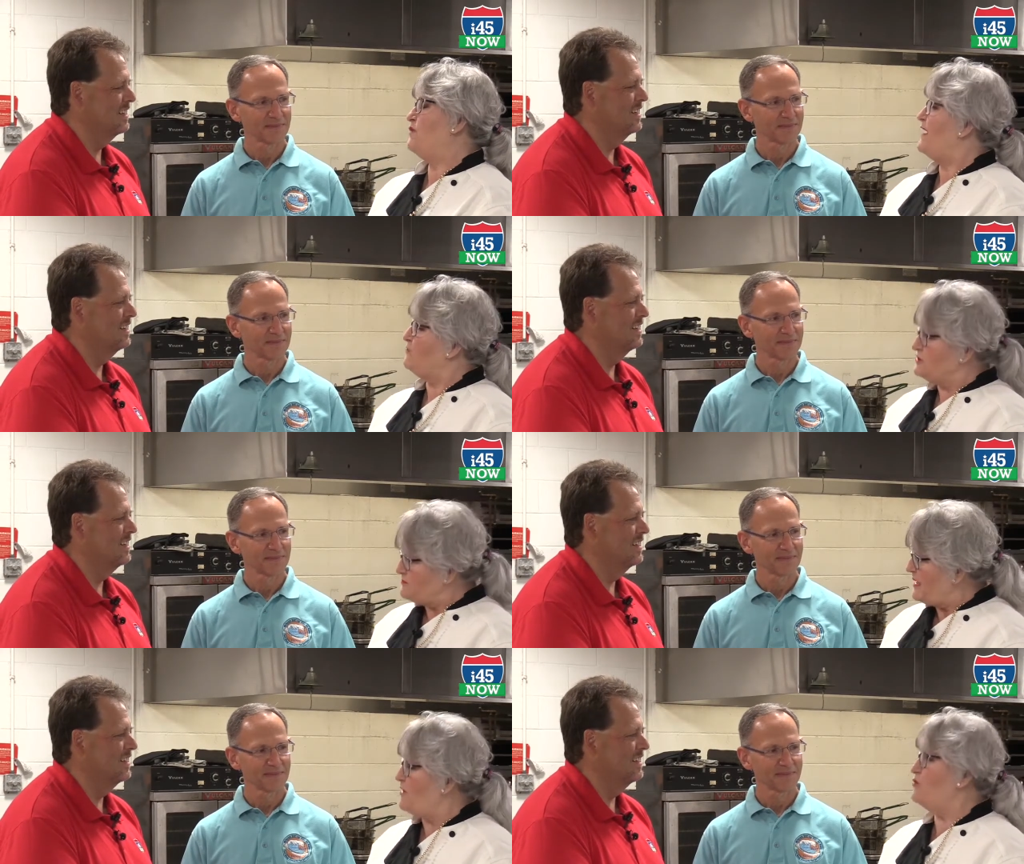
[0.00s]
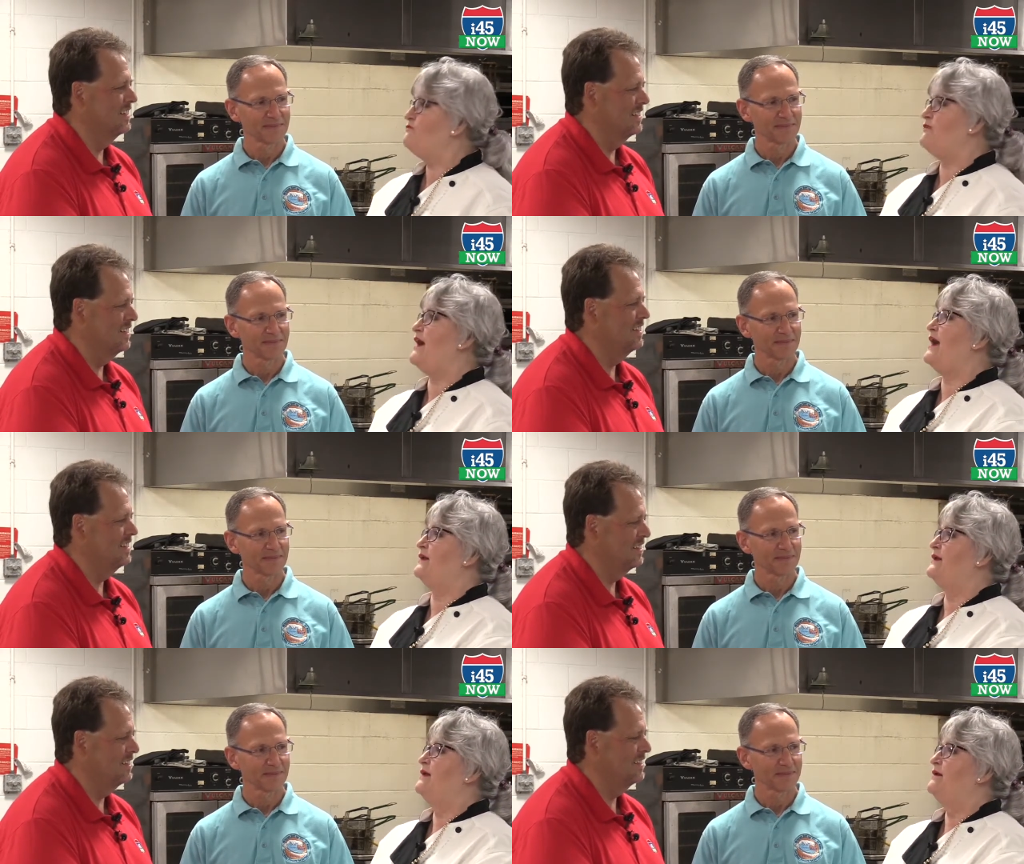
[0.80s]
Speaker 1: ever. As a matter of
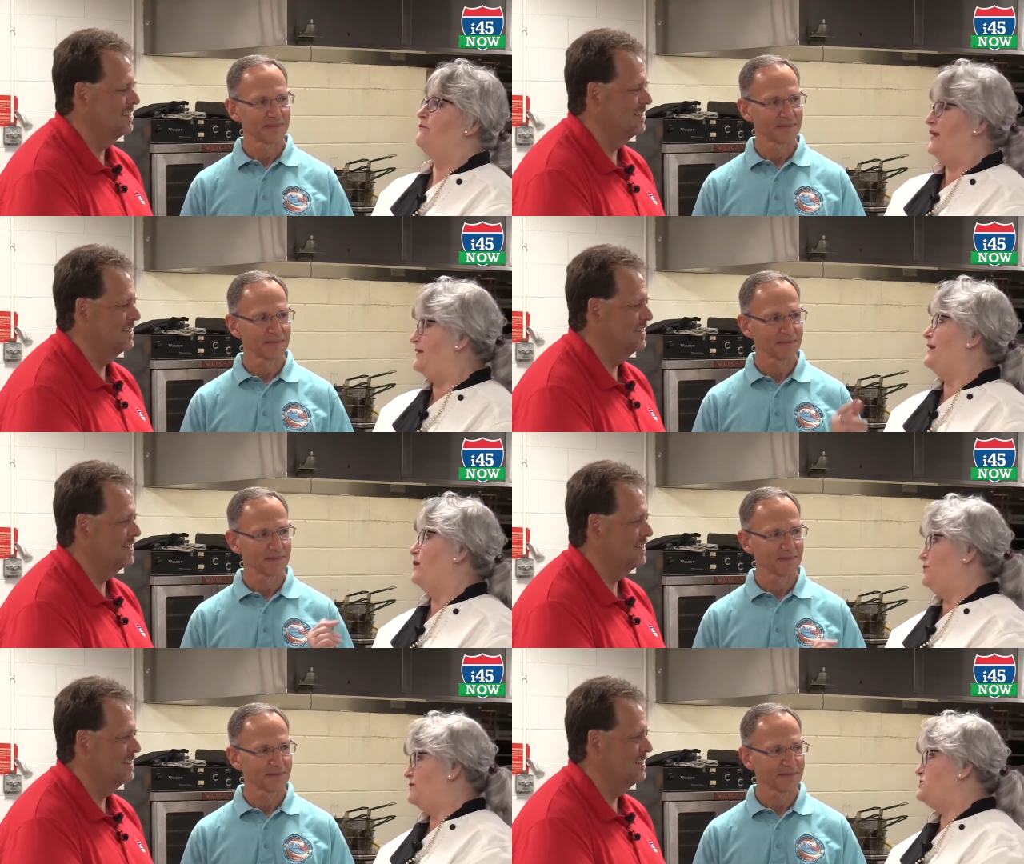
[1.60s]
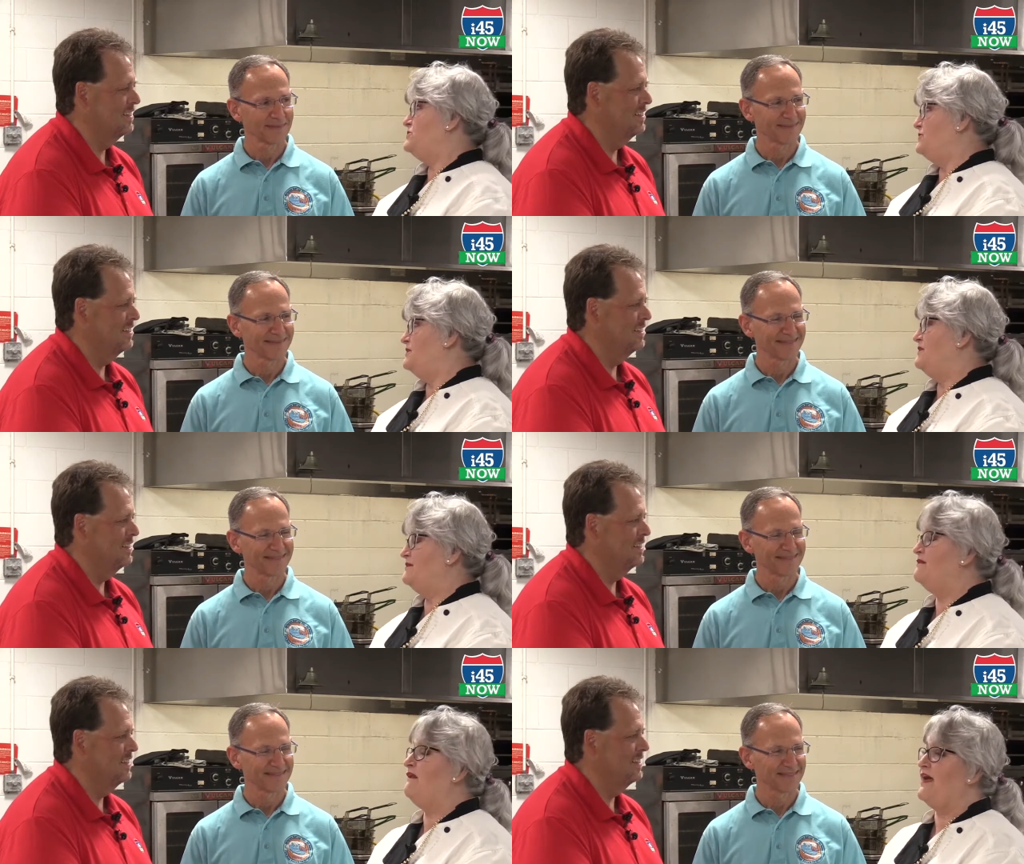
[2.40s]
fact, being the oldest student
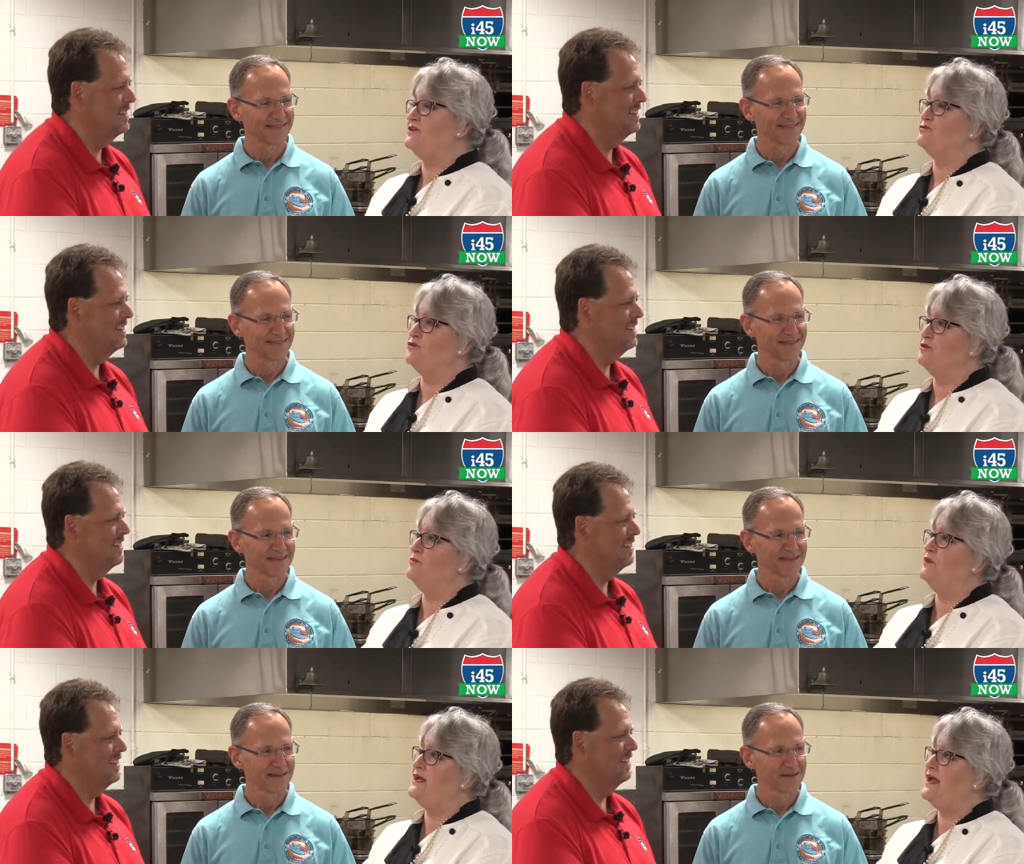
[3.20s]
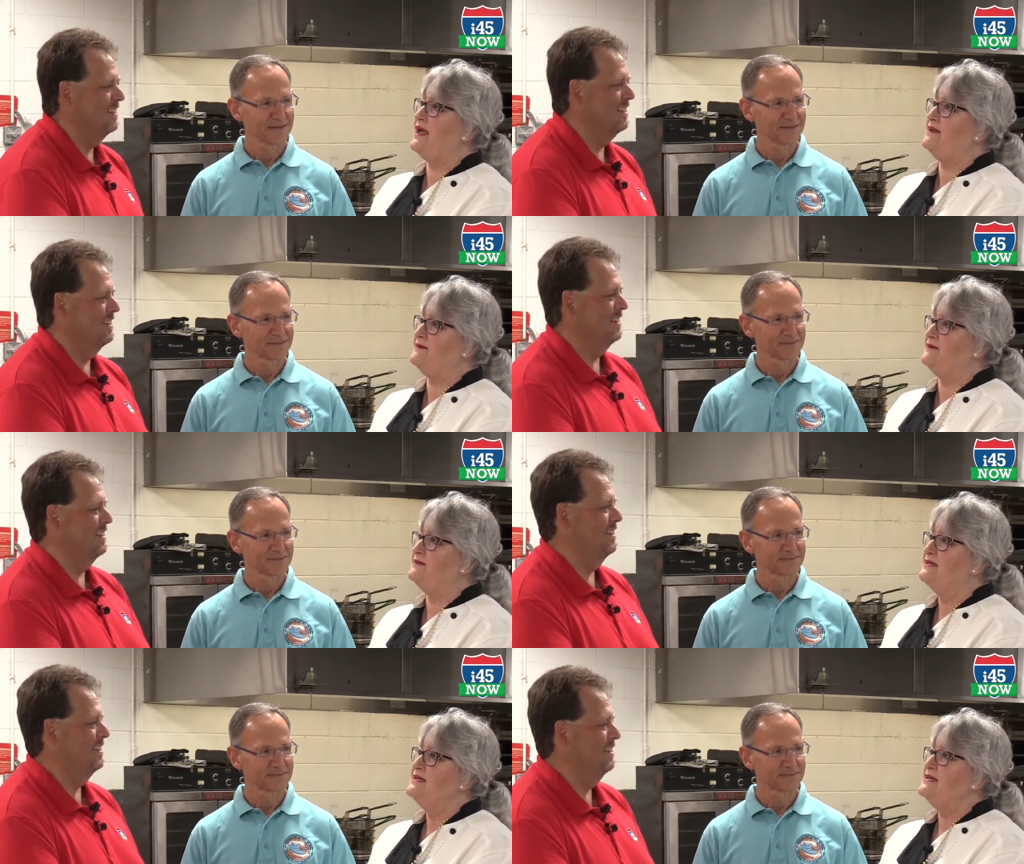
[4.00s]
in the classroom, we had
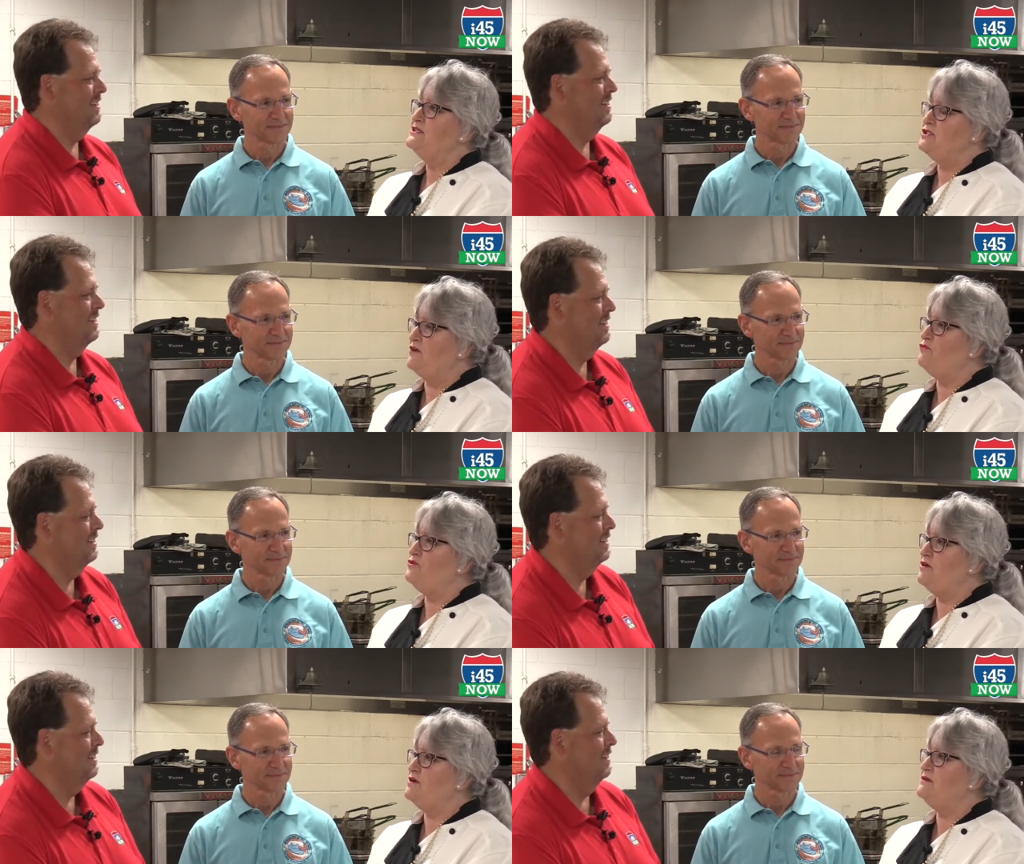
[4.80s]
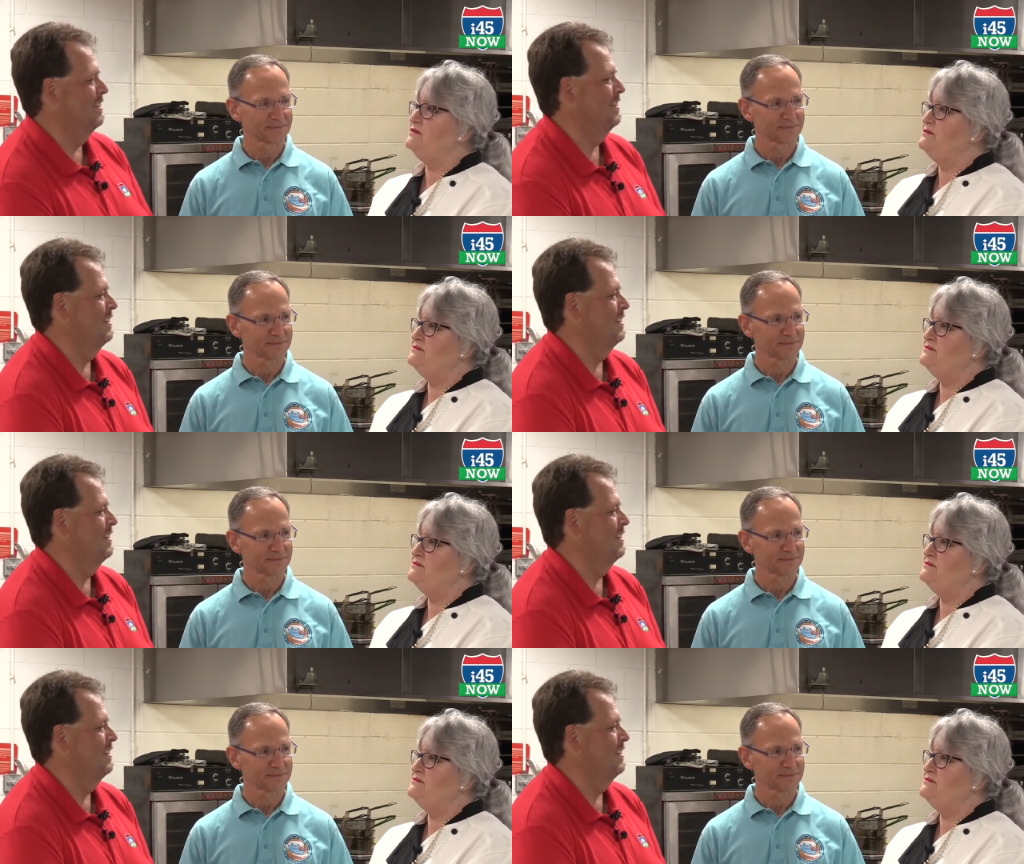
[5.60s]
uh, several young